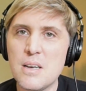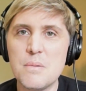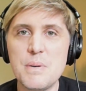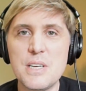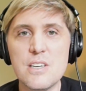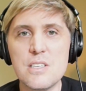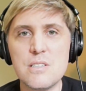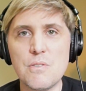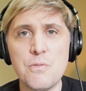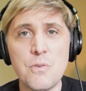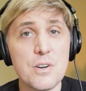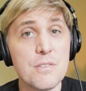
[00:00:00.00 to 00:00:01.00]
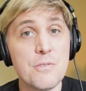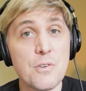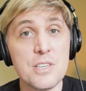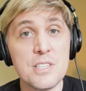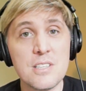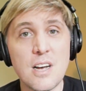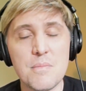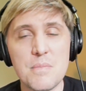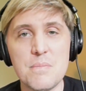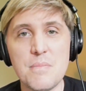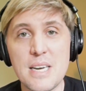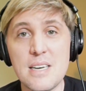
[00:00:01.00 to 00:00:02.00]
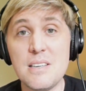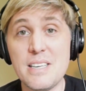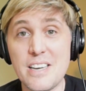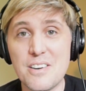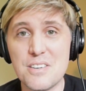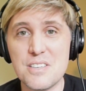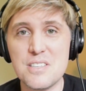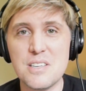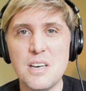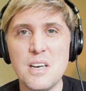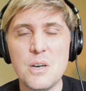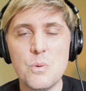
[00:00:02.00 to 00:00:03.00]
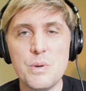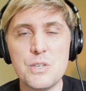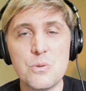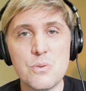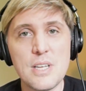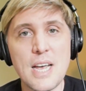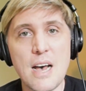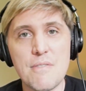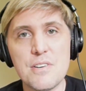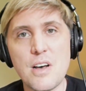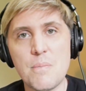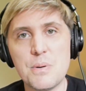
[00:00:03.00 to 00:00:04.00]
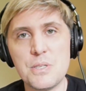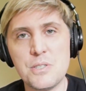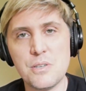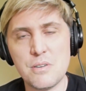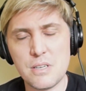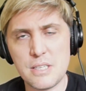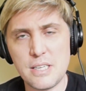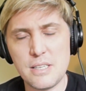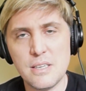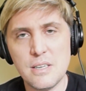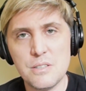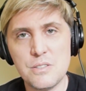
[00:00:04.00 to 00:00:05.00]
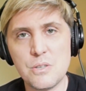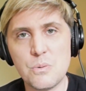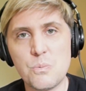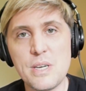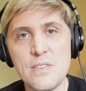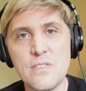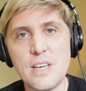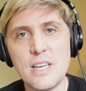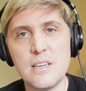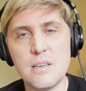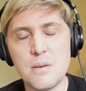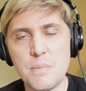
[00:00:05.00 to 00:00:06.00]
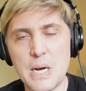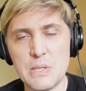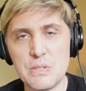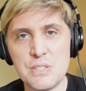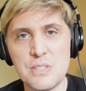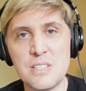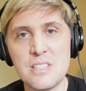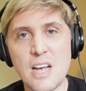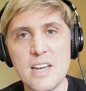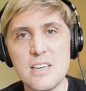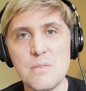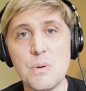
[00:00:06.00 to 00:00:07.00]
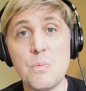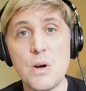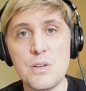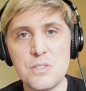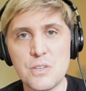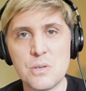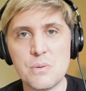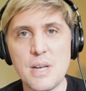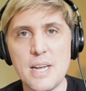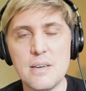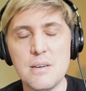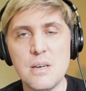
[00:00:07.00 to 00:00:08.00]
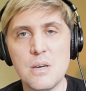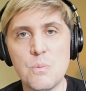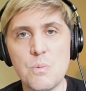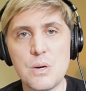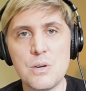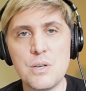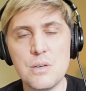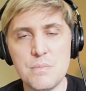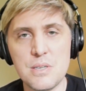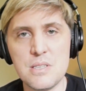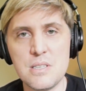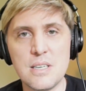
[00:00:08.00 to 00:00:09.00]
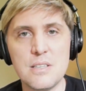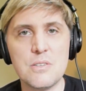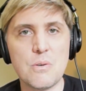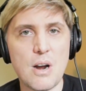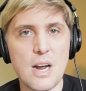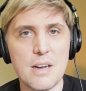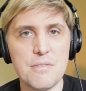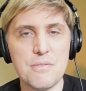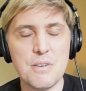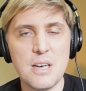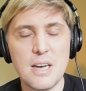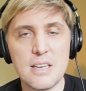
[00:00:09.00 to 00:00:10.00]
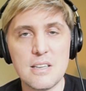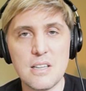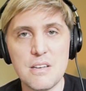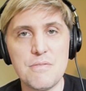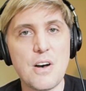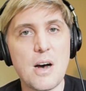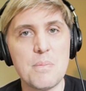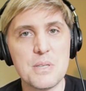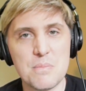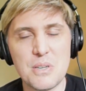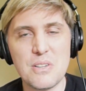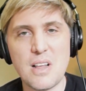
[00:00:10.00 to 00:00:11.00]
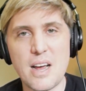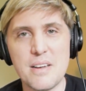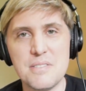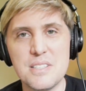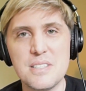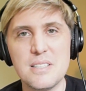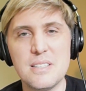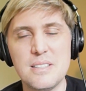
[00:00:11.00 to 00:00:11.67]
Because for the first time in many years, we truly have an opportunity to rethink about the society we want to create, where humans can thrive and live optimal lives.